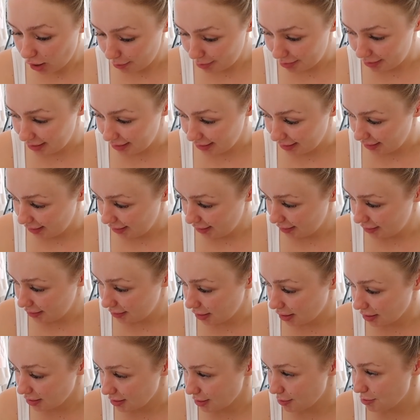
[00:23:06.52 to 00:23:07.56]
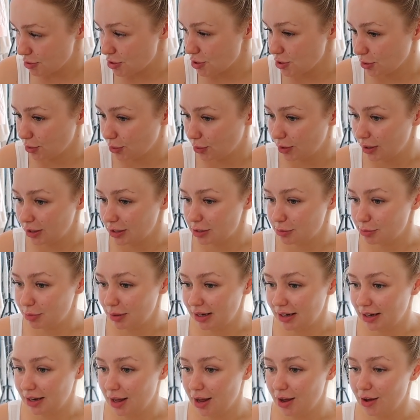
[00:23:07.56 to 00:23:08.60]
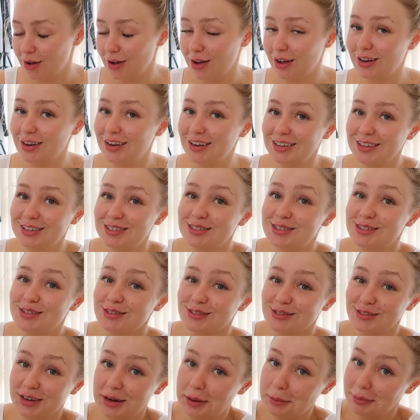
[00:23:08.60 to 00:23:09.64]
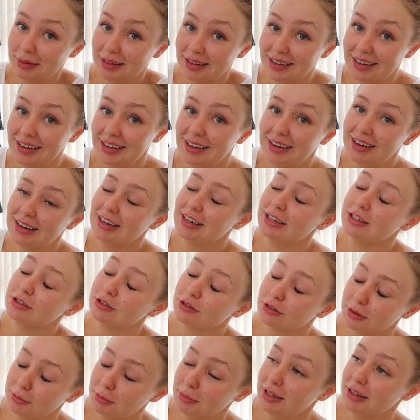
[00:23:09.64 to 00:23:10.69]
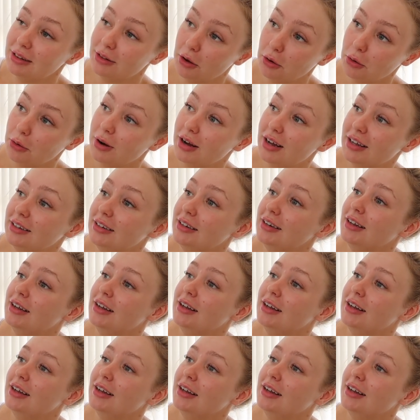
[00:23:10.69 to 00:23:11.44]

up here because I'm sure it's been an extremely long one.